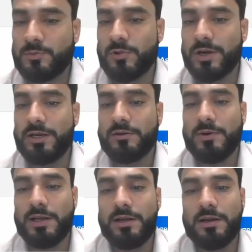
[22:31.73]
point
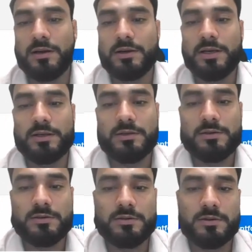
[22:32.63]
will get
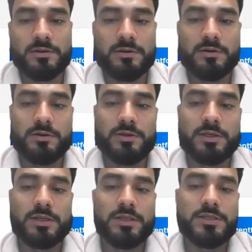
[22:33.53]

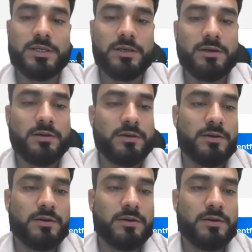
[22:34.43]
decreasing